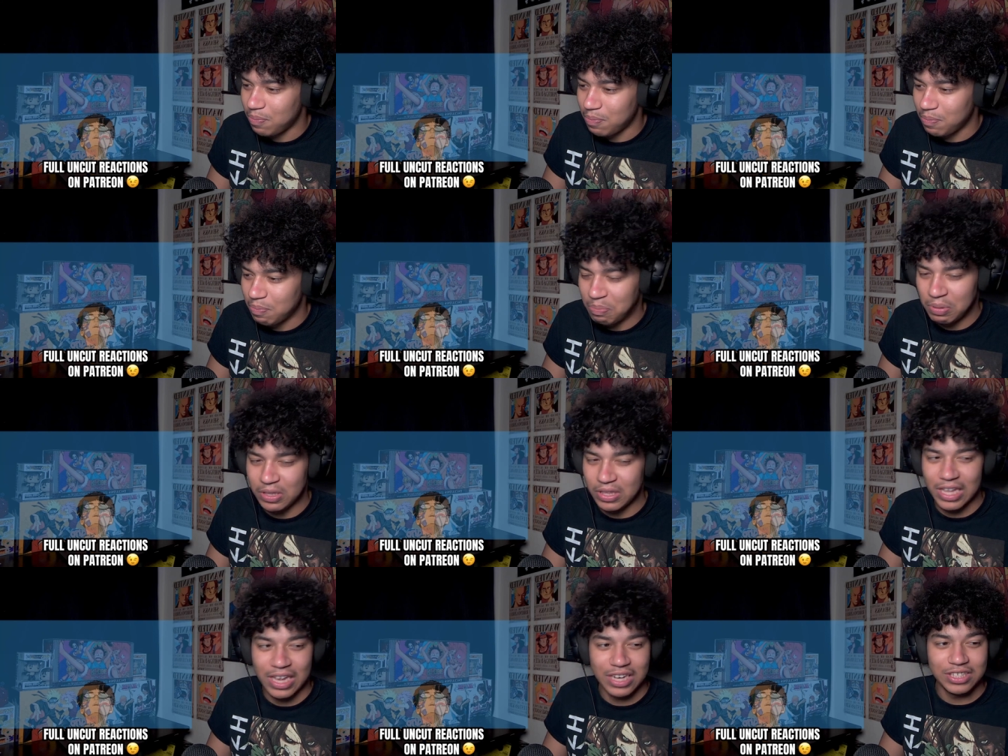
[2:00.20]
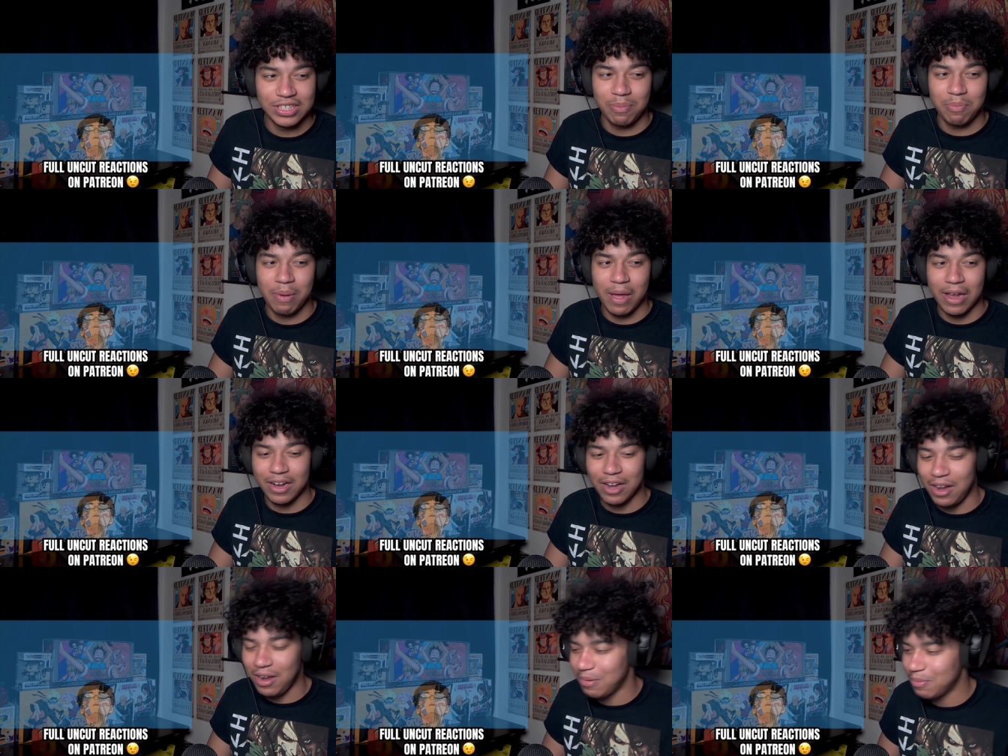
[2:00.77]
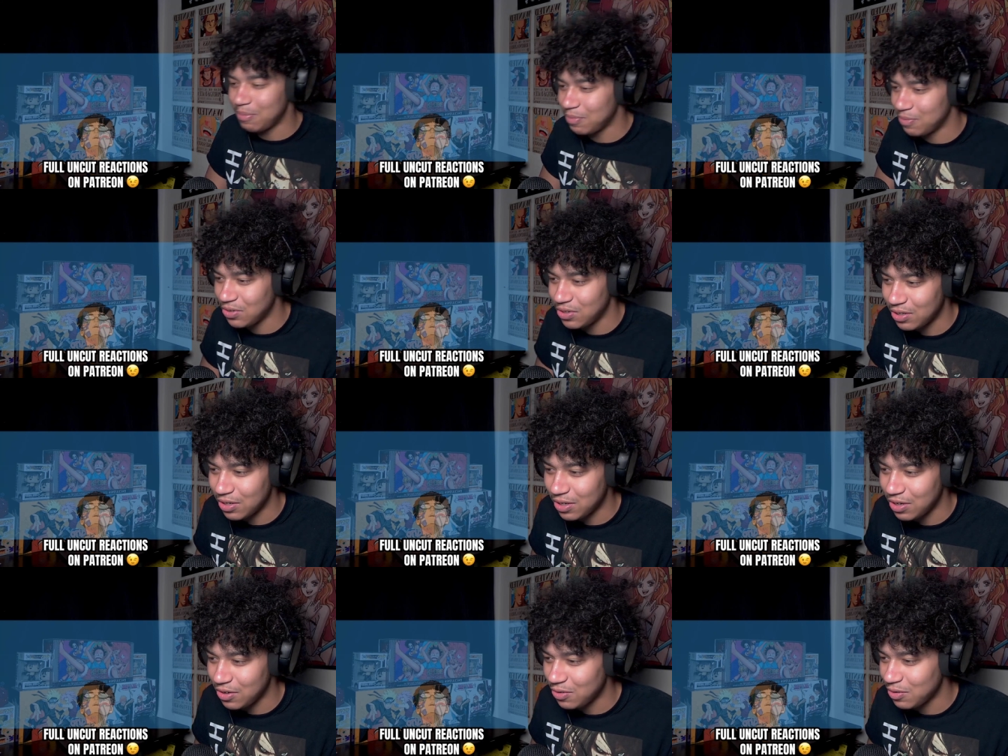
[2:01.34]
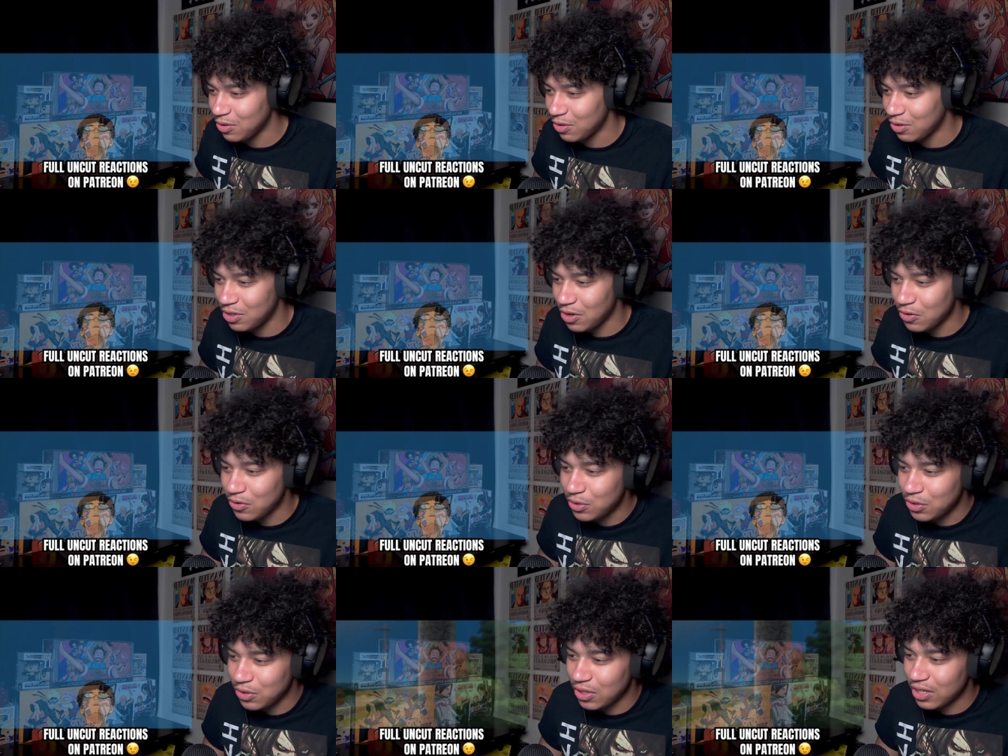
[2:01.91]
put that shit back up, you know? Or
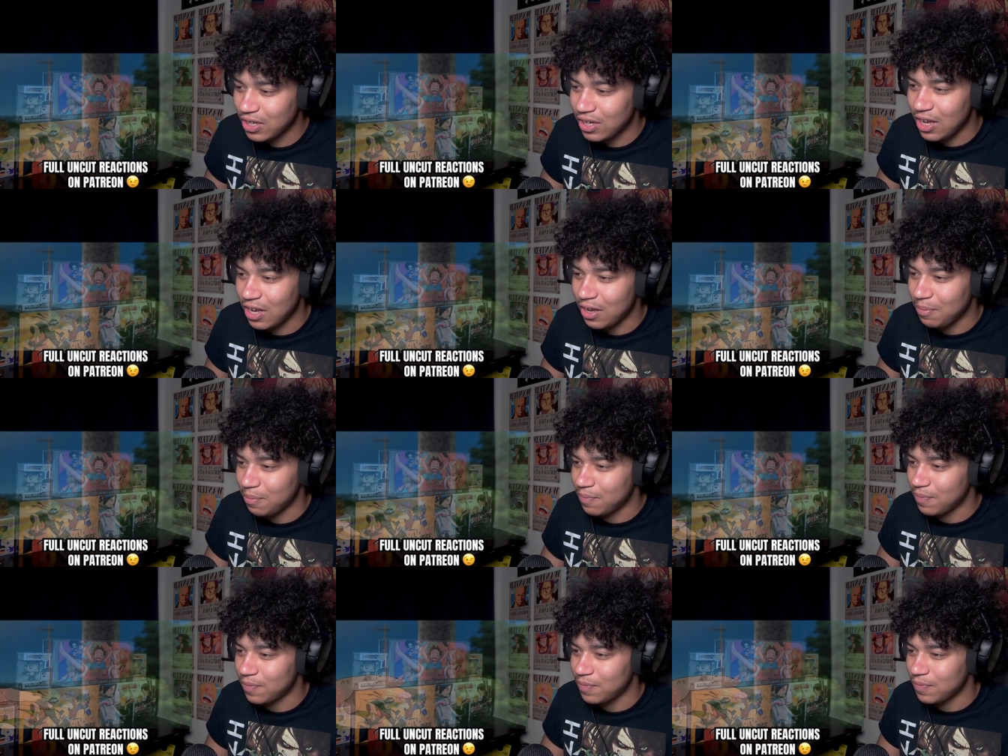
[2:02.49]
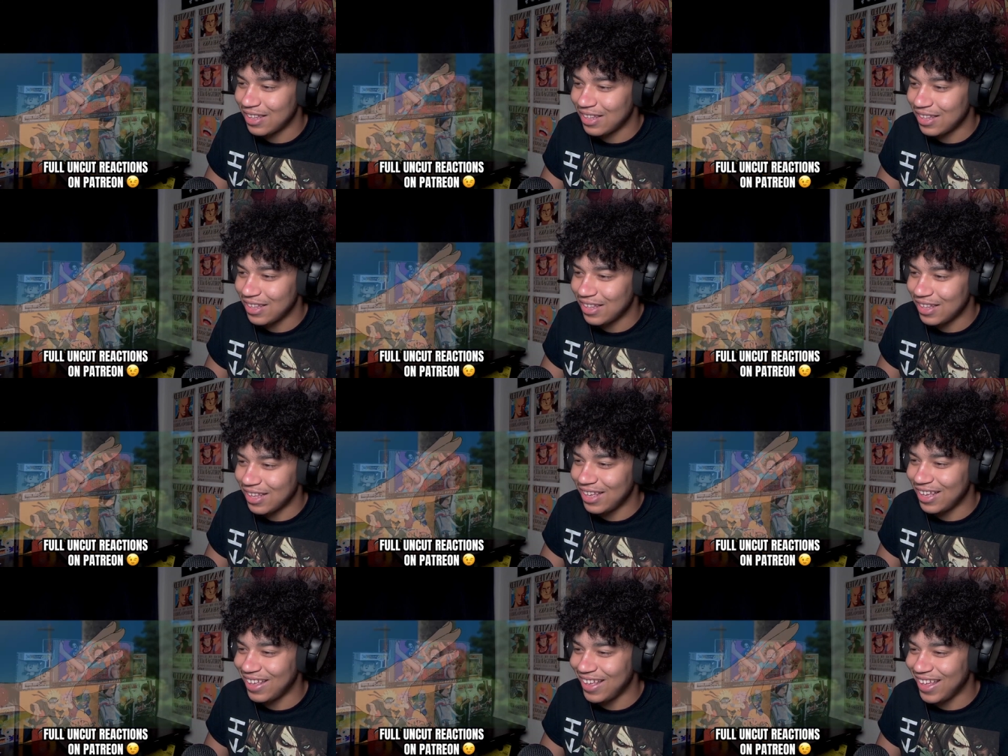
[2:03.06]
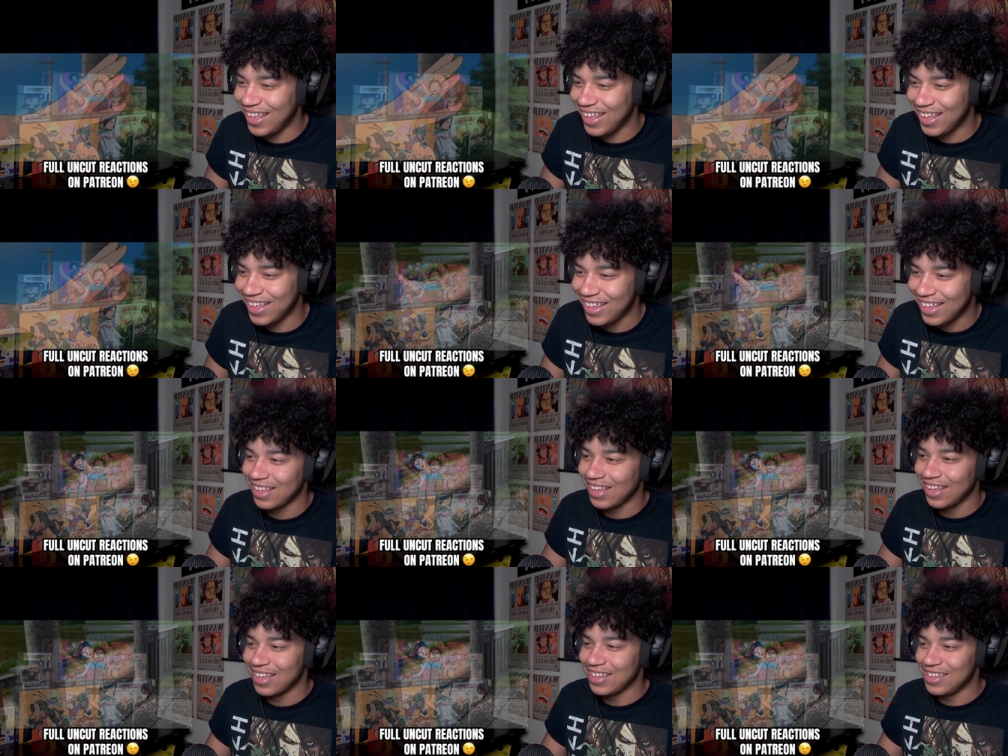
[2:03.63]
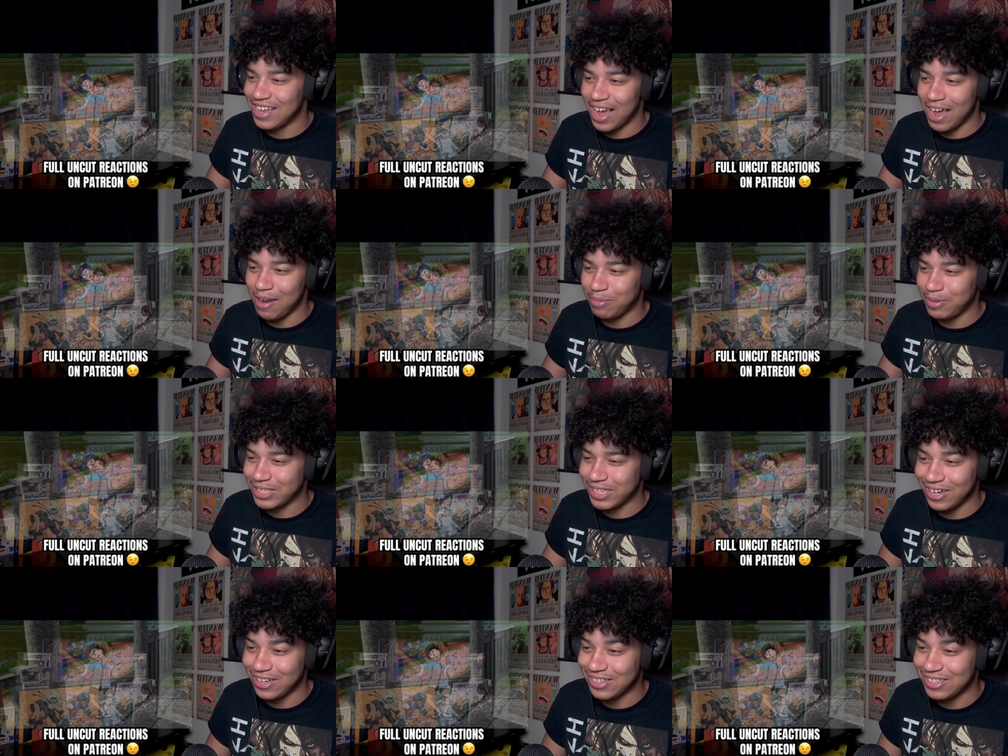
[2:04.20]
ghosts are gonna come. Yeah, I'd be
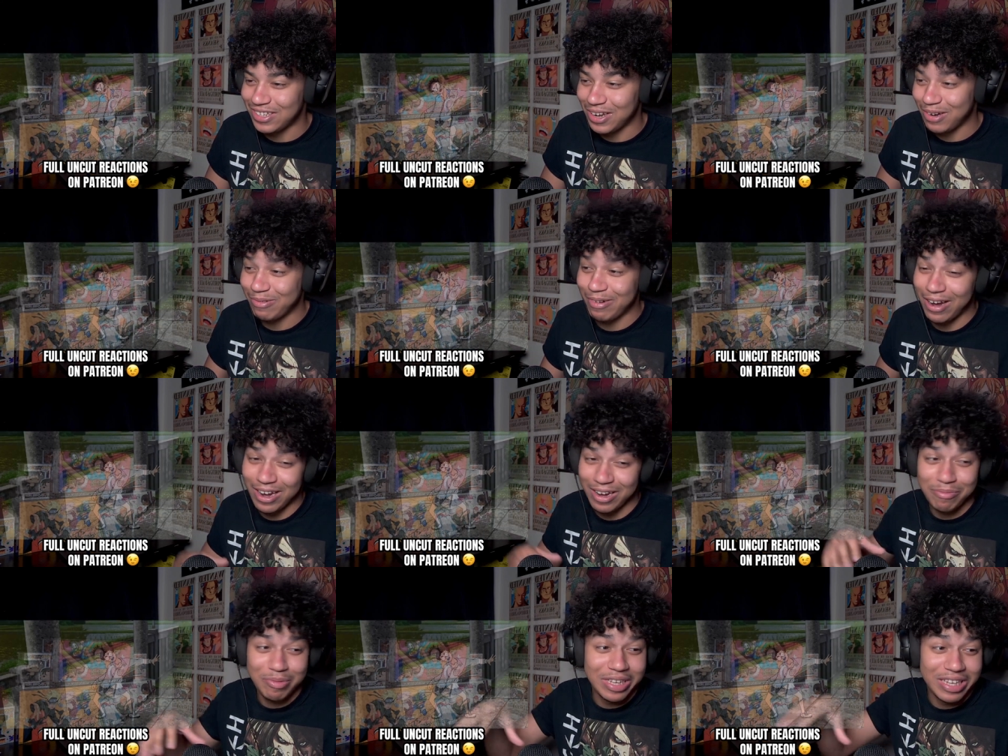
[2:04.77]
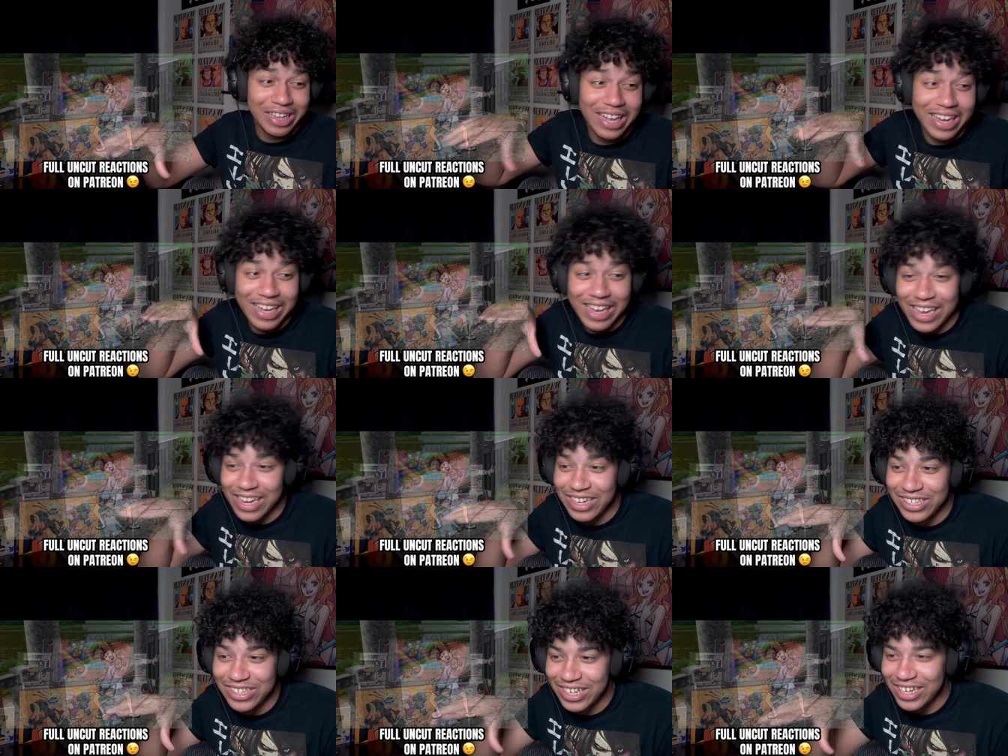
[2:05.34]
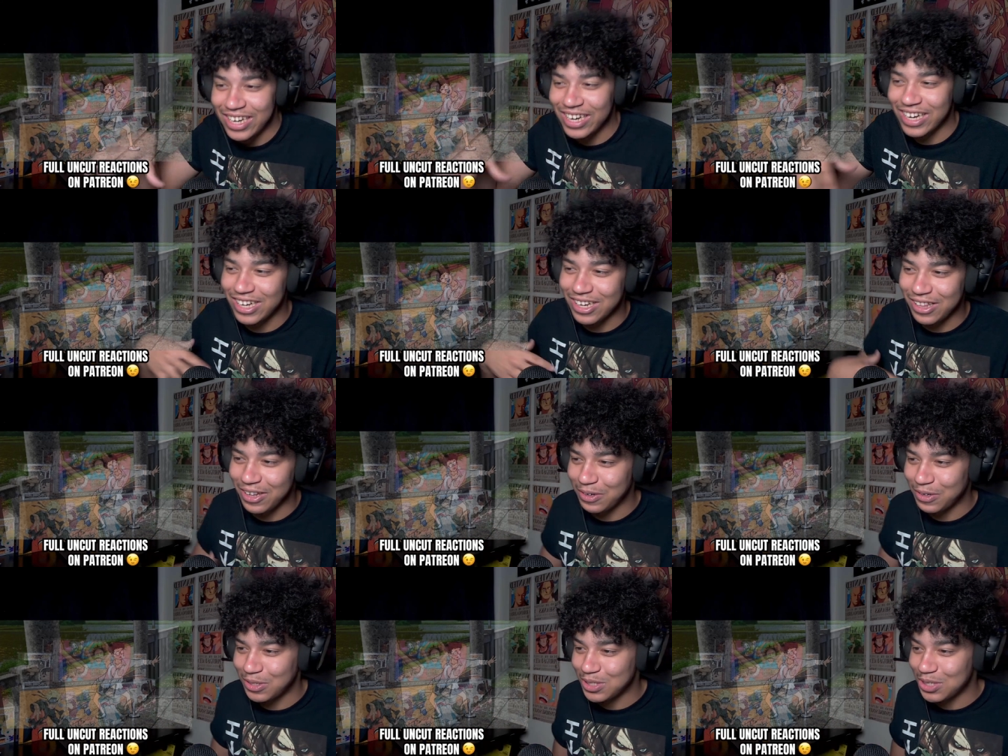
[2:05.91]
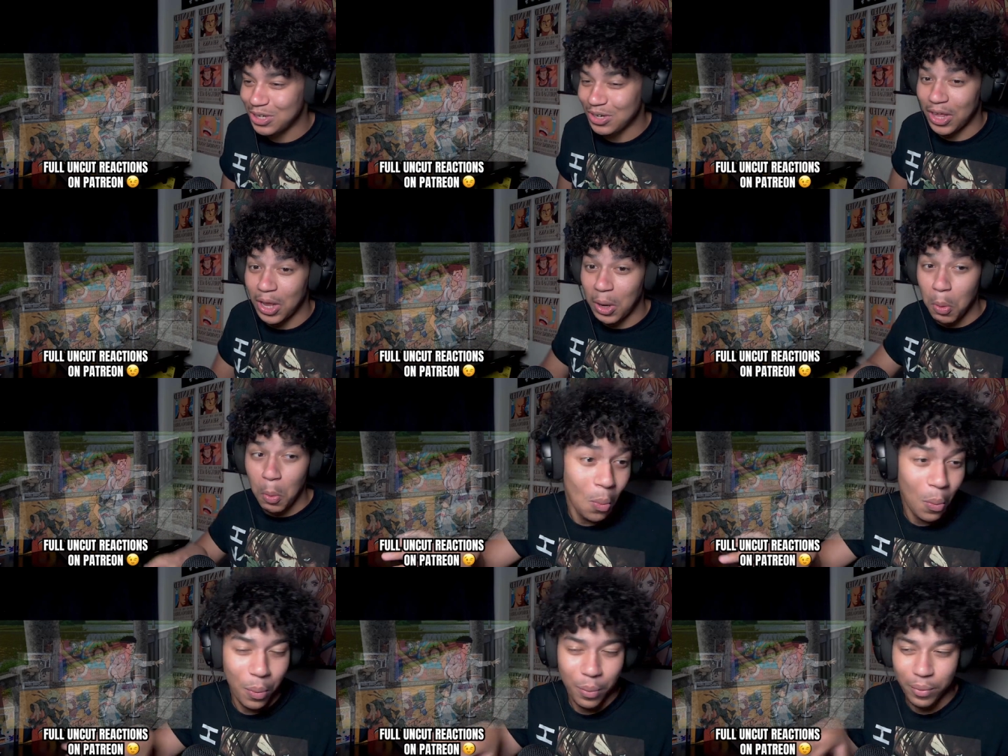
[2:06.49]
scared too, bro. I'd be, like, inching in closer, like,
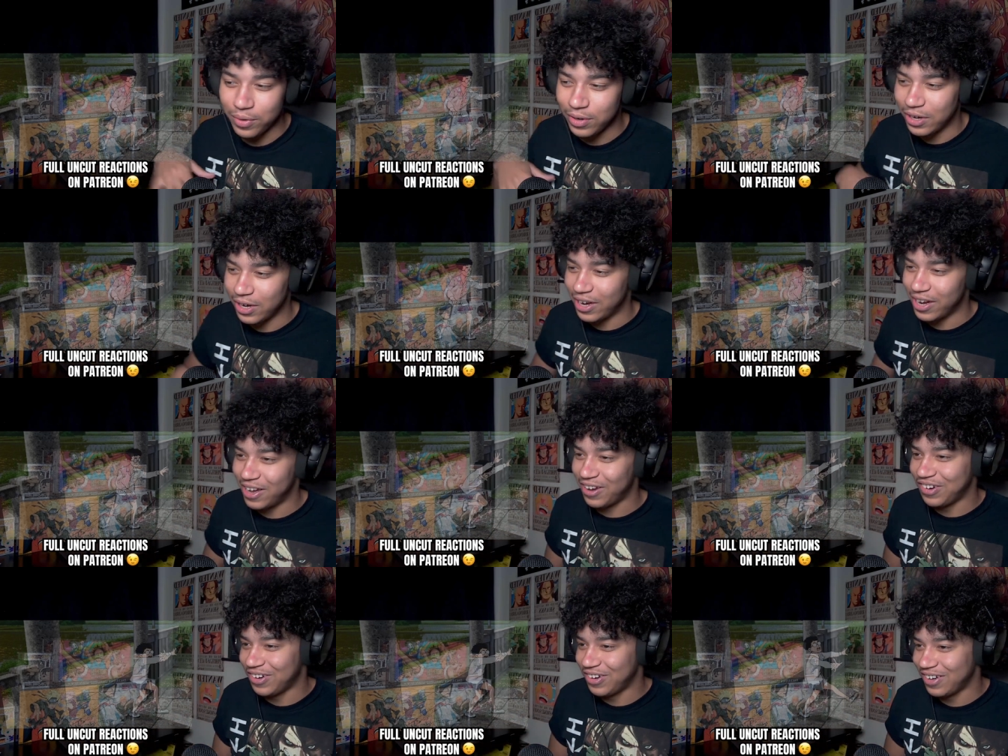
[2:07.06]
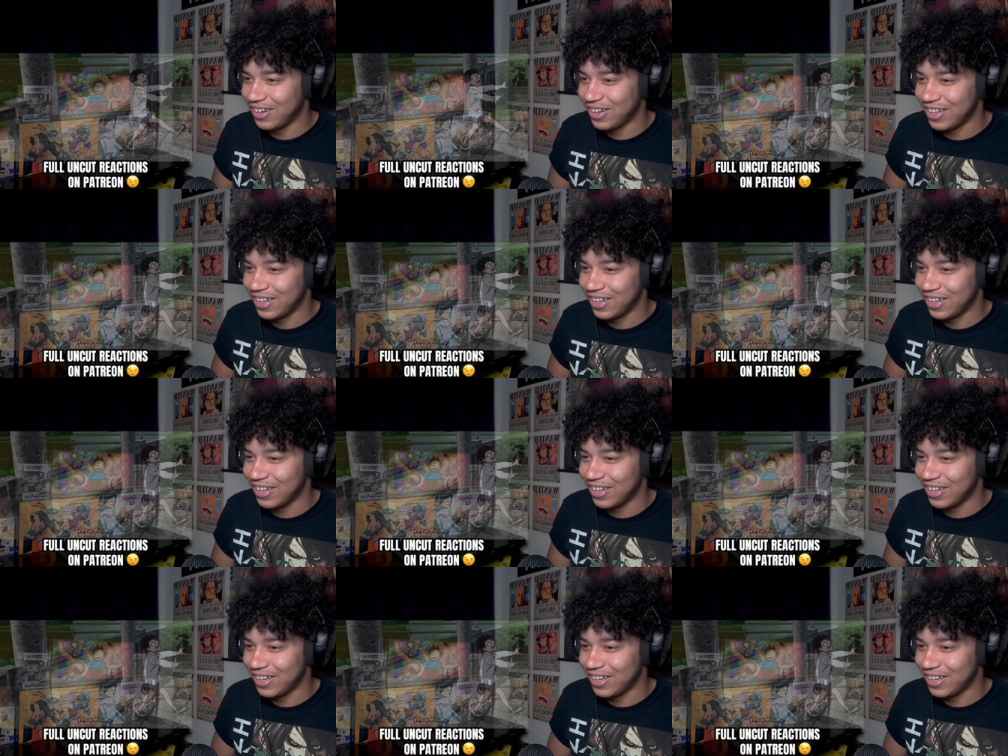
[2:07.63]
you know?